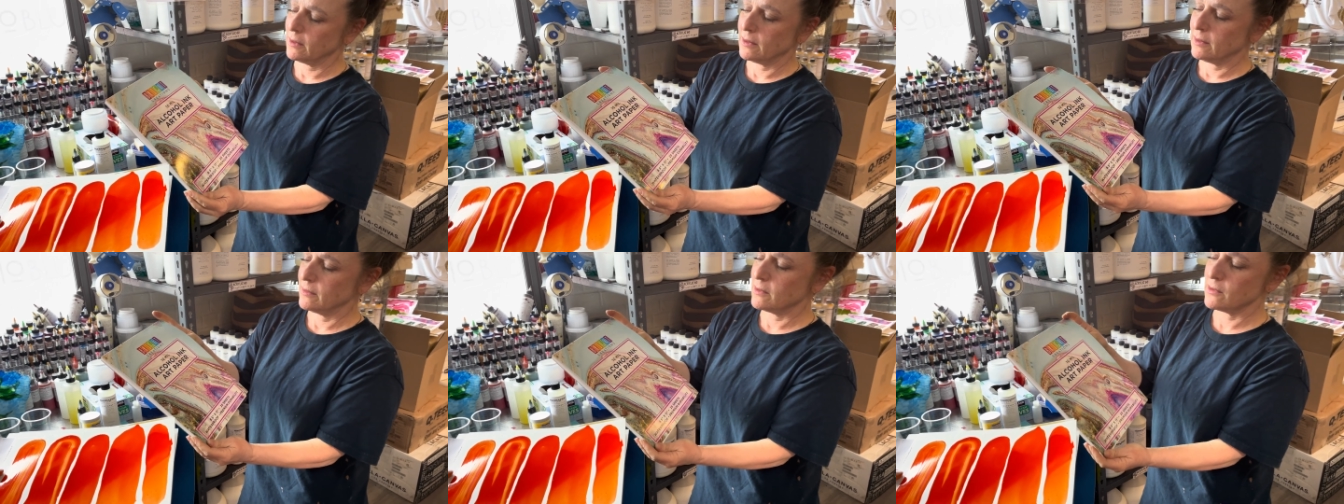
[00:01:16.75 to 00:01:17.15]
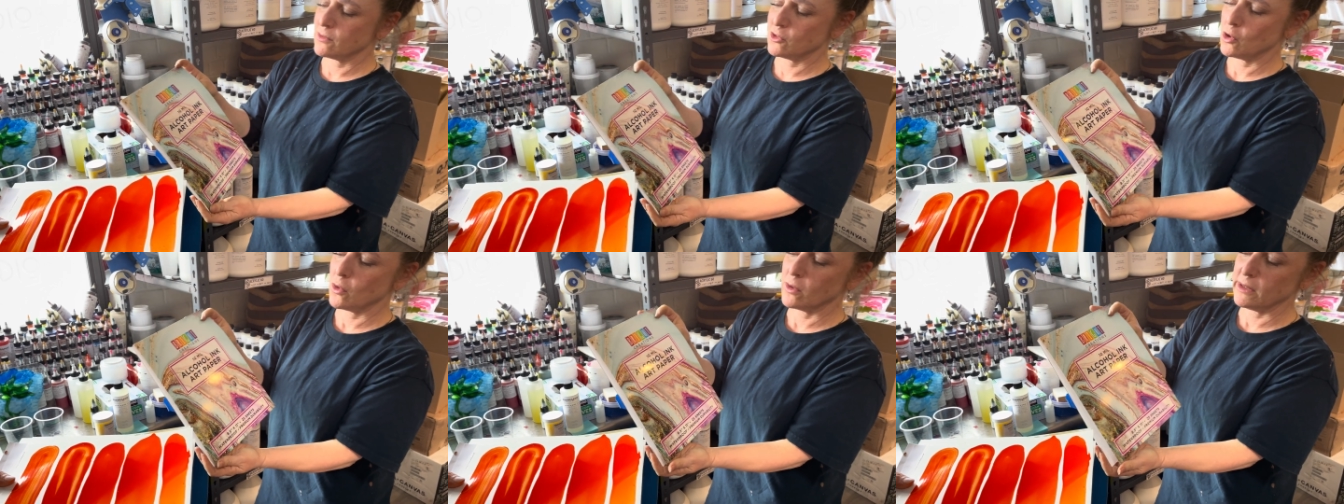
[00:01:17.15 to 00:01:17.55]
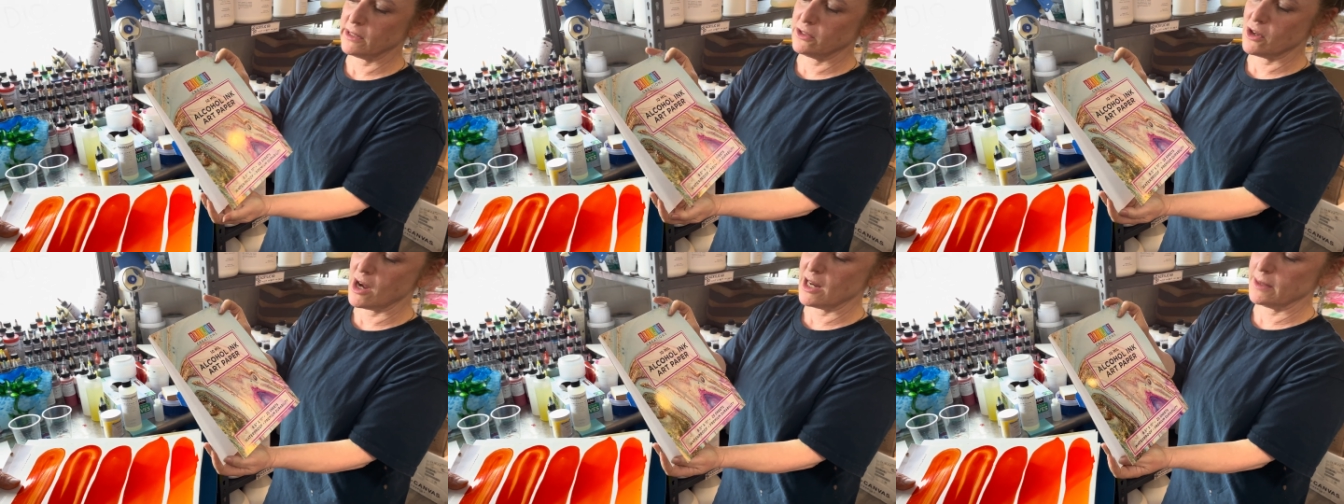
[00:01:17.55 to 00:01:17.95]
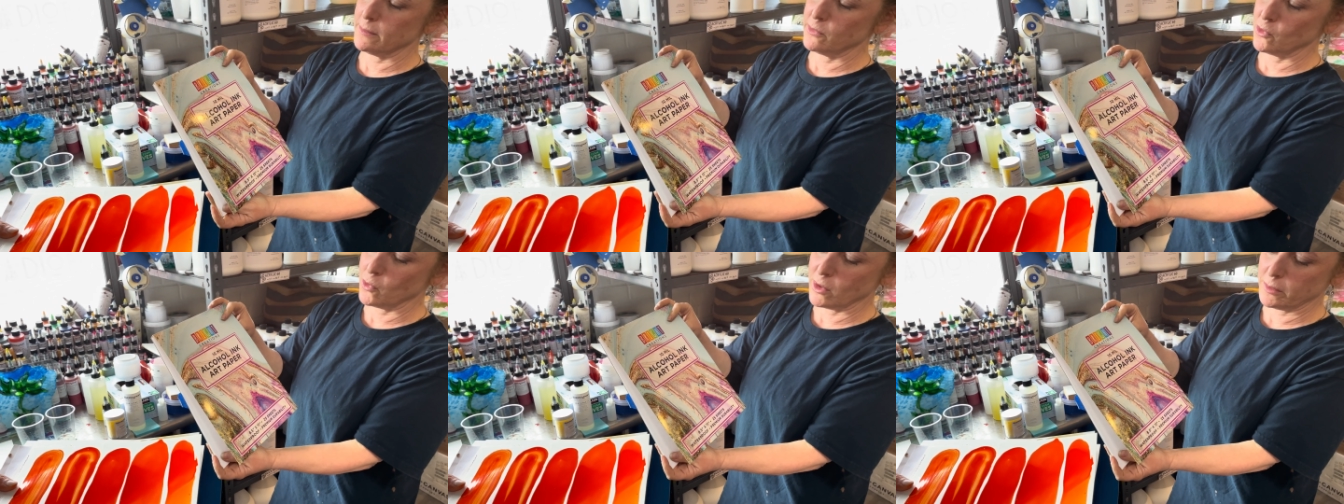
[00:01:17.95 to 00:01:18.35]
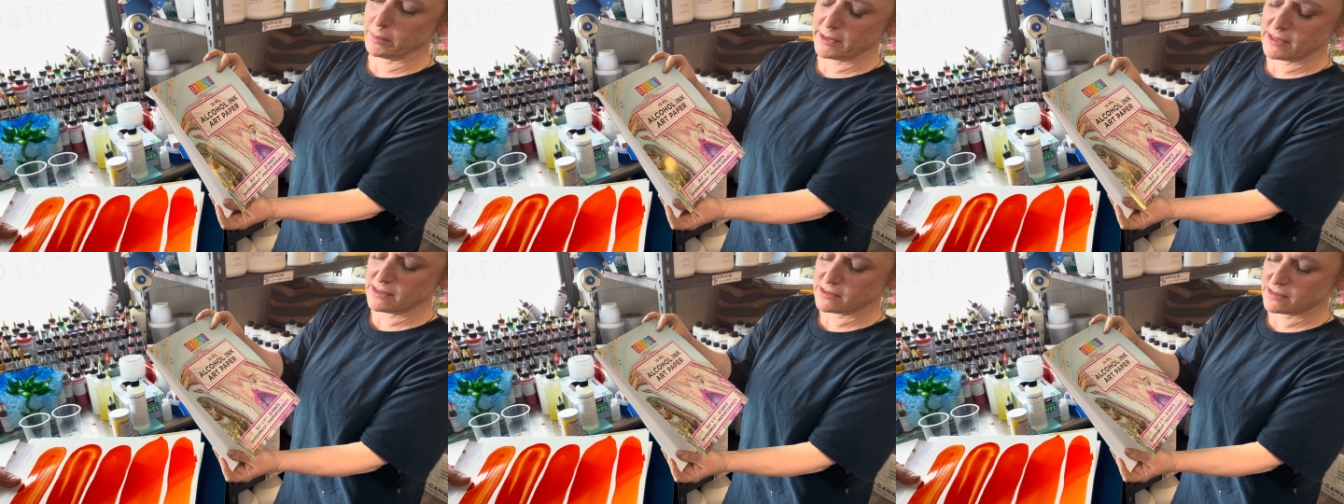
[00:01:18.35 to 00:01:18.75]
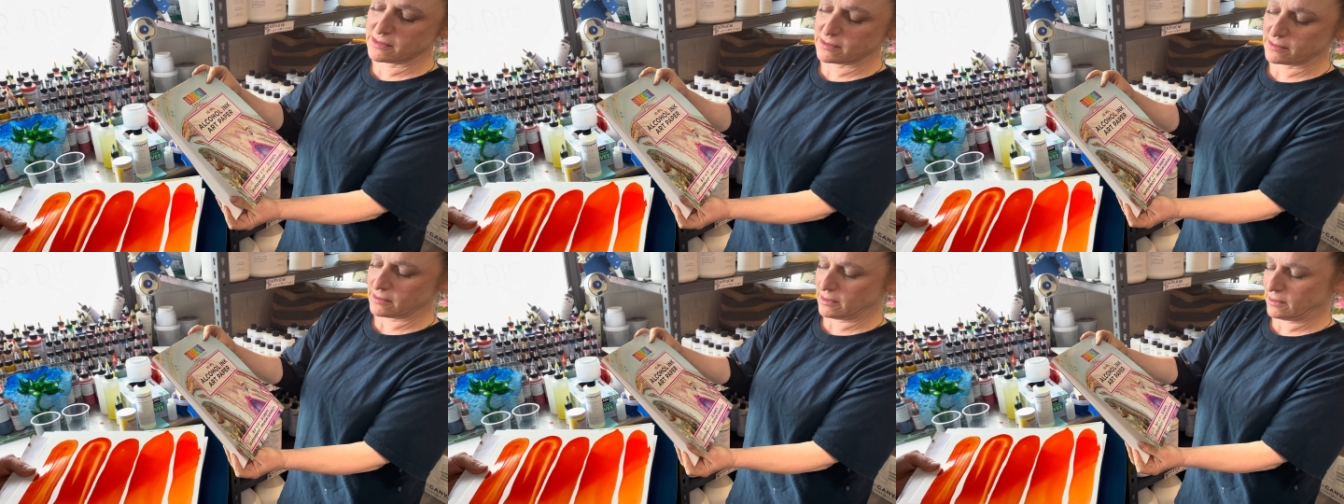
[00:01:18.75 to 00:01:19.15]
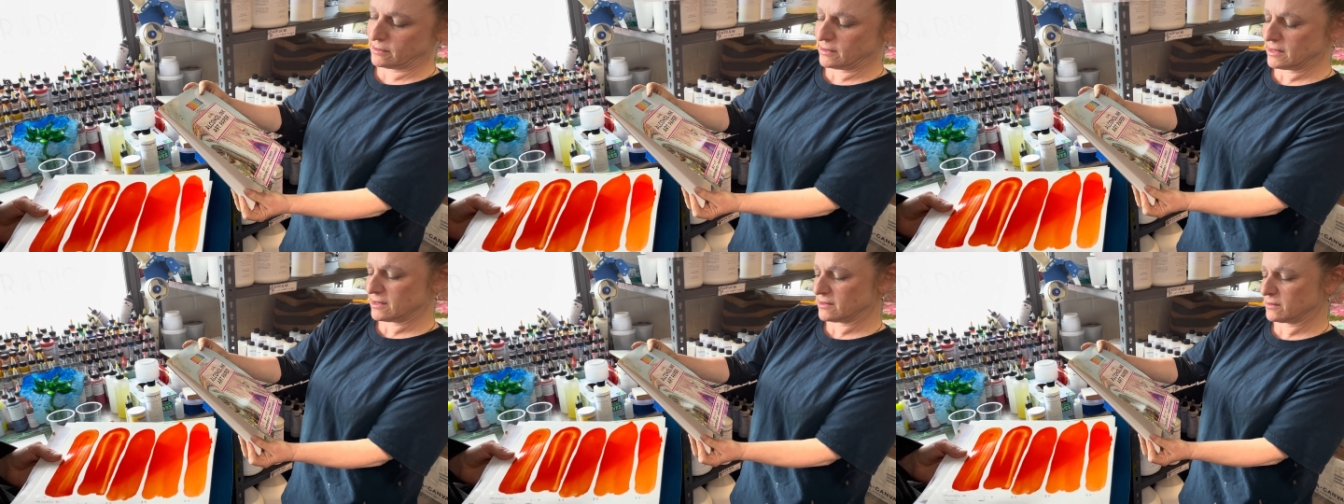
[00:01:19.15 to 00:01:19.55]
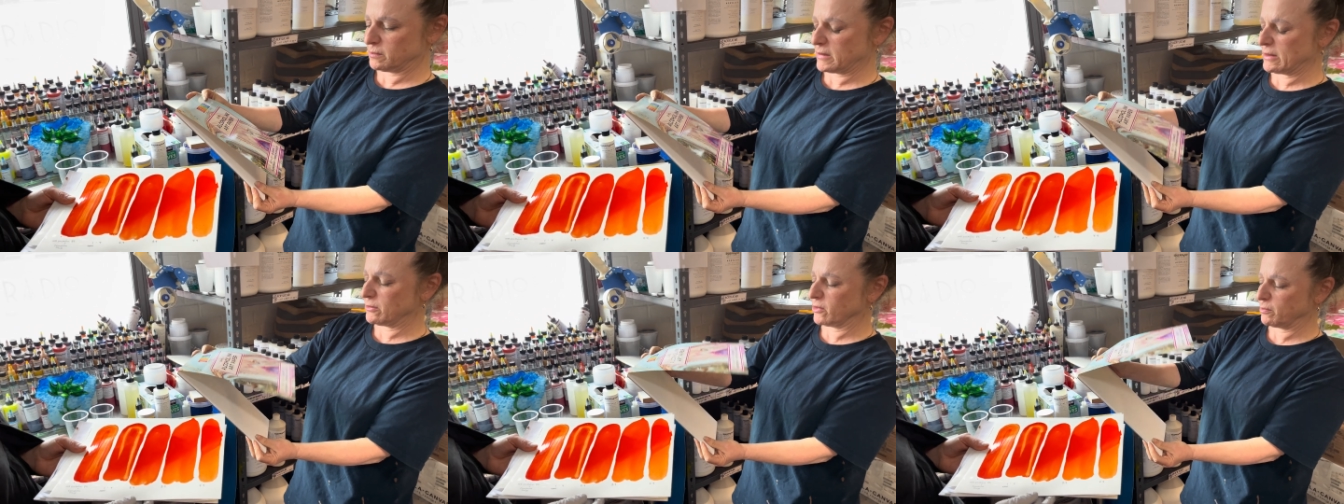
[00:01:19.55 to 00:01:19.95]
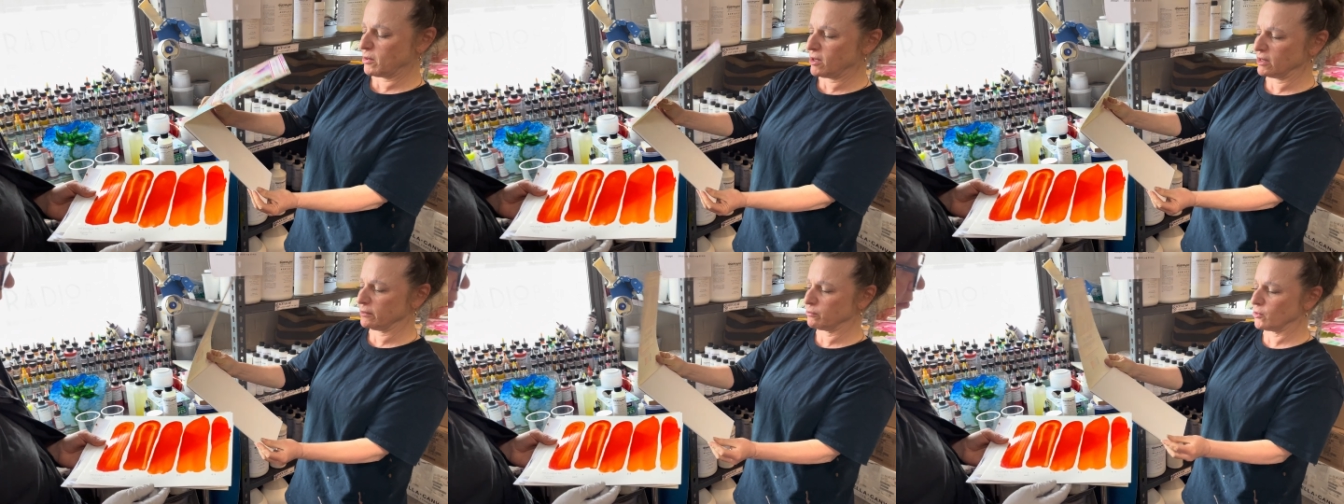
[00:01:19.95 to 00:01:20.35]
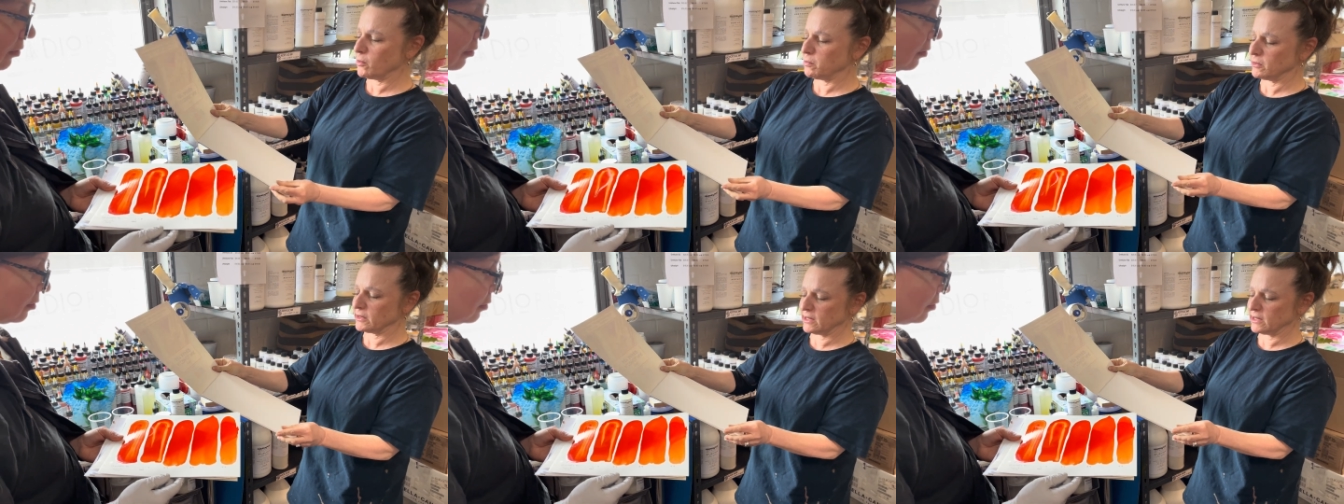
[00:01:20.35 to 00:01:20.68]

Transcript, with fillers: this totally non-absorbent, uh, I think it's made with polypropylene.